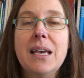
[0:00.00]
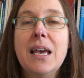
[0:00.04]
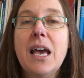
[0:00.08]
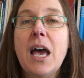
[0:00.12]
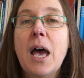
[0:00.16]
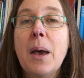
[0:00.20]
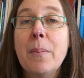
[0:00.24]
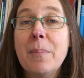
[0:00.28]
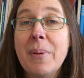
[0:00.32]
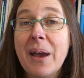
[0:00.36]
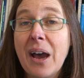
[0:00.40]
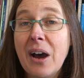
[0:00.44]

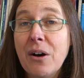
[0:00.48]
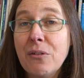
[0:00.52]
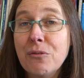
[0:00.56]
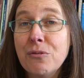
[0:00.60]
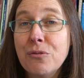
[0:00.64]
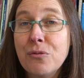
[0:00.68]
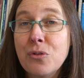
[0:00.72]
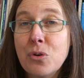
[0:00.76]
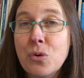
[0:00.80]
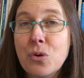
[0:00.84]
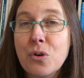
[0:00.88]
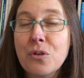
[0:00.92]
About
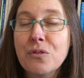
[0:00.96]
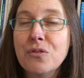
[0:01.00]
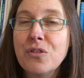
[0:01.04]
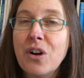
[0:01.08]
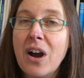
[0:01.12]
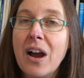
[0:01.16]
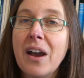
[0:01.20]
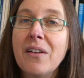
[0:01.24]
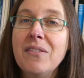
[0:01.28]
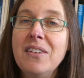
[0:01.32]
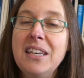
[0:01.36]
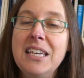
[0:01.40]
4 or
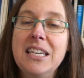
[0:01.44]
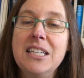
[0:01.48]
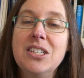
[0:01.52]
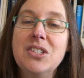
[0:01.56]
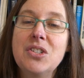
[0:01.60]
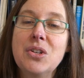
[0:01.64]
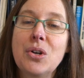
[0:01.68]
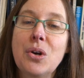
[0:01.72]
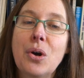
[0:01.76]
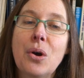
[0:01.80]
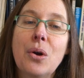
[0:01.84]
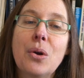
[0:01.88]
5 years
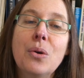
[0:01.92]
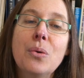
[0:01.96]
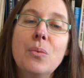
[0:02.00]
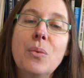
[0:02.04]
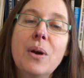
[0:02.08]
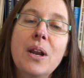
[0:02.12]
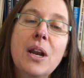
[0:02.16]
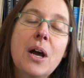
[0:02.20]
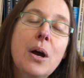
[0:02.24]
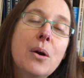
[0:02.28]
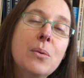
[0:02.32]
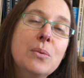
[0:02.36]
ago,
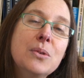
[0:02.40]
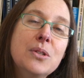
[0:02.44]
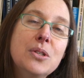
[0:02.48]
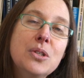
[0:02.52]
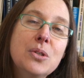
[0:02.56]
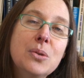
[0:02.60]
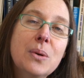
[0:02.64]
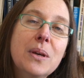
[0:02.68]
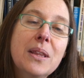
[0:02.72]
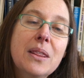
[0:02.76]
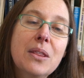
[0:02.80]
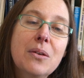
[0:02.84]
when I was
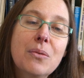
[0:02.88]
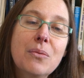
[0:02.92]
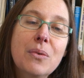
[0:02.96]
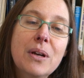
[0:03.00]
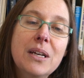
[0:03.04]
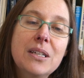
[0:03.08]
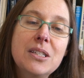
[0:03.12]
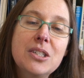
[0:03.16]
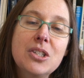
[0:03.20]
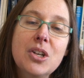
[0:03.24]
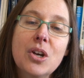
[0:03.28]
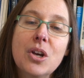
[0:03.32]
doing the
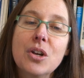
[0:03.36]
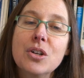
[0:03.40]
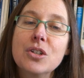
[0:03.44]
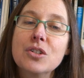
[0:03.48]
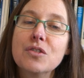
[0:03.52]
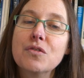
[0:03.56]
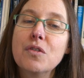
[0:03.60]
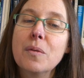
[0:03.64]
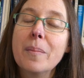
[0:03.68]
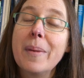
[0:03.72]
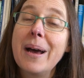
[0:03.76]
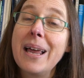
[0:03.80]
research
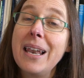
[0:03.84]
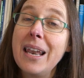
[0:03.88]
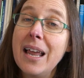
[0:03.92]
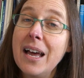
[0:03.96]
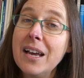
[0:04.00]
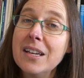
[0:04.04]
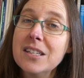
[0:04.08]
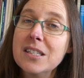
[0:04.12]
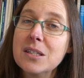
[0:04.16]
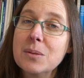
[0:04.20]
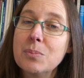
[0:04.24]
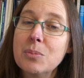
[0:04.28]
for my
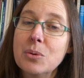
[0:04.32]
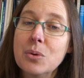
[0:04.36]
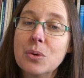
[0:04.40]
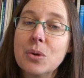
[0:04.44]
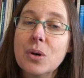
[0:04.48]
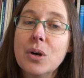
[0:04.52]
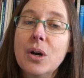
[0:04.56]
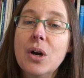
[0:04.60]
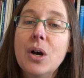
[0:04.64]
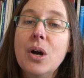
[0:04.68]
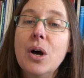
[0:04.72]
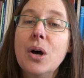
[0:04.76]
last book
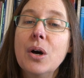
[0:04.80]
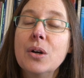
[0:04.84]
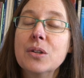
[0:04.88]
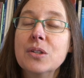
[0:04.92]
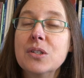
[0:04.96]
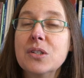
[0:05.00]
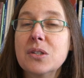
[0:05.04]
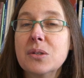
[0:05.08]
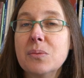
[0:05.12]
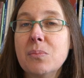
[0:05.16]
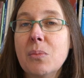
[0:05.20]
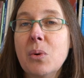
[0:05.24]
on
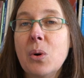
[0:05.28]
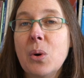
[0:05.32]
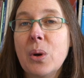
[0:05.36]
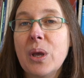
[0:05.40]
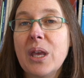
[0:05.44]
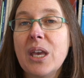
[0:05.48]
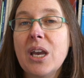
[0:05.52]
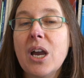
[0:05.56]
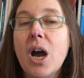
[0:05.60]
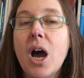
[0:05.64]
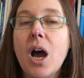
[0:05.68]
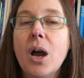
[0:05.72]

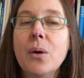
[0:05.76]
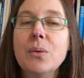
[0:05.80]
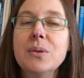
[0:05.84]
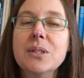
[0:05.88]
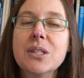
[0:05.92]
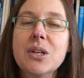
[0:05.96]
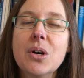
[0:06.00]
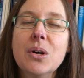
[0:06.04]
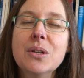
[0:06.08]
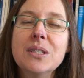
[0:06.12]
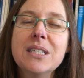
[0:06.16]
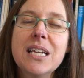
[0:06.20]
Smoig, I was
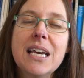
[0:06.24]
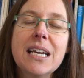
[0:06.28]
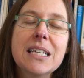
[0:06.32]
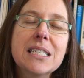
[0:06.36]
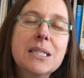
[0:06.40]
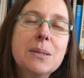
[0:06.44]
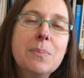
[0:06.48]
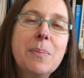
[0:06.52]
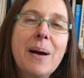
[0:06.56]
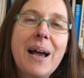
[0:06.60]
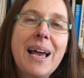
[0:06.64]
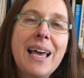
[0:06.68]

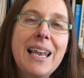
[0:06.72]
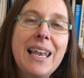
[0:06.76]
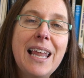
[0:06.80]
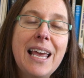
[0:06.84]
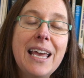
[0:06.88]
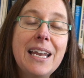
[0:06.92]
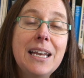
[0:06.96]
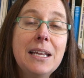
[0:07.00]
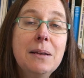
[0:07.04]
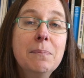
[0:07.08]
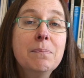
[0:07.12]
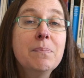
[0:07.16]
contacted by a
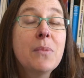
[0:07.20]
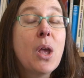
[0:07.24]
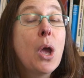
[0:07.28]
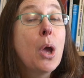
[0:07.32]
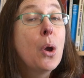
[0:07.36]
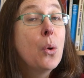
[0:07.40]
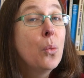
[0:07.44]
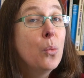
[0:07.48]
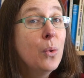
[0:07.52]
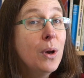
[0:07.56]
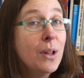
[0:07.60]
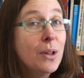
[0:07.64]
lady,
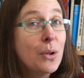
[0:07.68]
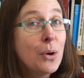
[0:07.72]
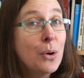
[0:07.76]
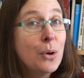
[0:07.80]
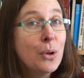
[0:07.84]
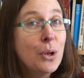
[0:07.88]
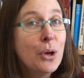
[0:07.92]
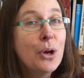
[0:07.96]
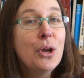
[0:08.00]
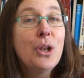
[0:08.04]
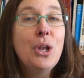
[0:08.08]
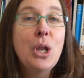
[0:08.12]
we'll
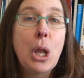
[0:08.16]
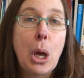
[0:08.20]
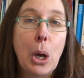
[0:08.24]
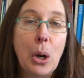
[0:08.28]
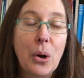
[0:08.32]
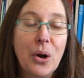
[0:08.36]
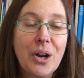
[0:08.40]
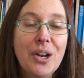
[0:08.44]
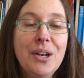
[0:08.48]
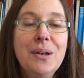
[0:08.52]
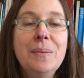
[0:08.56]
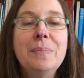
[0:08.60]
call her
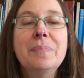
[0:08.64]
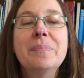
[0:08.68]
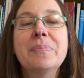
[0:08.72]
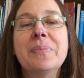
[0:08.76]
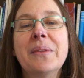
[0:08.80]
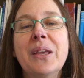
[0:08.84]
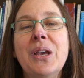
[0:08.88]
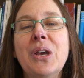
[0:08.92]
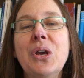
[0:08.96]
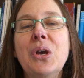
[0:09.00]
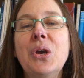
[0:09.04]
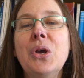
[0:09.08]
Lauren,
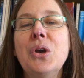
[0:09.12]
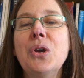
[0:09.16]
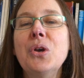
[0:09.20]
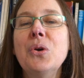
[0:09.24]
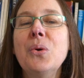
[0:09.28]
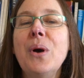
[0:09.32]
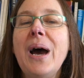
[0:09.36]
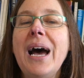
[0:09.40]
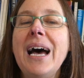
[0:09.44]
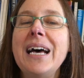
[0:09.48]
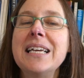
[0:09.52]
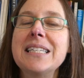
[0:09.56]
who
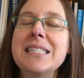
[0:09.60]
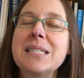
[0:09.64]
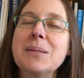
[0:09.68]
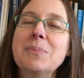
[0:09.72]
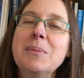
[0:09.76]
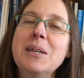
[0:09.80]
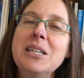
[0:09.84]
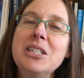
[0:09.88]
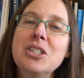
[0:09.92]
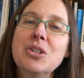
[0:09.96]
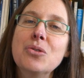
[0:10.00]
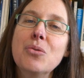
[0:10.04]
asked
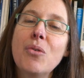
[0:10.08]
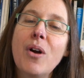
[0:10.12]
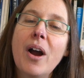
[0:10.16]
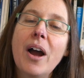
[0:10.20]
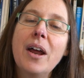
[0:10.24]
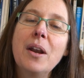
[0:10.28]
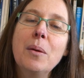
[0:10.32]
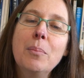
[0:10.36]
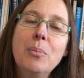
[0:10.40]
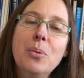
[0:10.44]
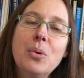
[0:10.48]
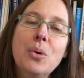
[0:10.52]
me to write
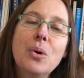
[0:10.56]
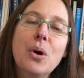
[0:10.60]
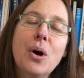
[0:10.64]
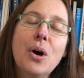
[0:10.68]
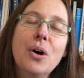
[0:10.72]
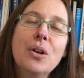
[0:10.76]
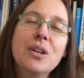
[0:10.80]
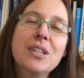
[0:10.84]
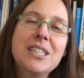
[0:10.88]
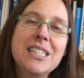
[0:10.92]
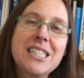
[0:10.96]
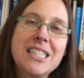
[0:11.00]
a book
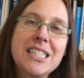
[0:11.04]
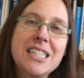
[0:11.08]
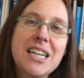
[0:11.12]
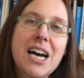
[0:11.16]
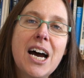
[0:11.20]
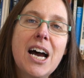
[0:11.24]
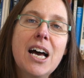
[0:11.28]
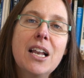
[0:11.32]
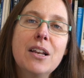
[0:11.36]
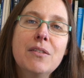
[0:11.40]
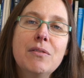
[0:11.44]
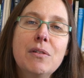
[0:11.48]
on a
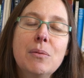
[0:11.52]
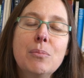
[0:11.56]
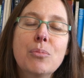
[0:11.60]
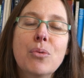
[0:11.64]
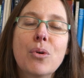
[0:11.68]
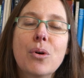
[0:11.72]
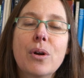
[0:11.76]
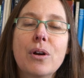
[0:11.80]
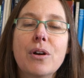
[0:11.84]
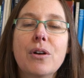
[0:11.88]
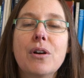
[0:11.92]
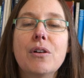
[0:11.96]
style of
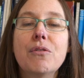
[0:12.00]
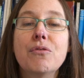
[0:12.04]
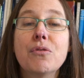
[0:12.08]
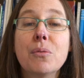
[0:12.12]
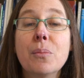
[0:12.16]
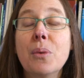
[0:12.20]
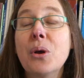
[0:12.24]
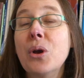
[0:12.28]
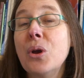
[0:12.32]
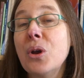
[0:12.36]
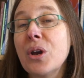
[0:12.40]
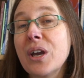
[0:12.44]
embroidery from
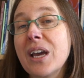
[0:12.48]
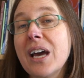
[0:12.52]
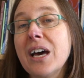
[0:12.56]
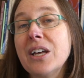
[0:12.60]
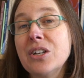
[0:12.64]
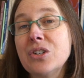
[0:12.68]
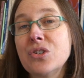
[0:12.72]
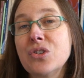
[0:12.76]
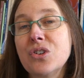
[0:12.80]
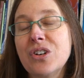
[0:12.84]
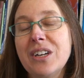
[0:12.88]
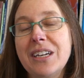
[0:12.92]
her
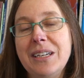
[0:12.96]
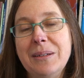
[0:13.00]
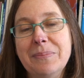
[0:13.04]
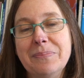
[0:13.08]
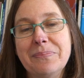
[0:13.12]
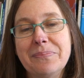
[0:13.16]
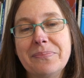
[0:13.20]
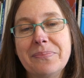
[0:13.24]
country.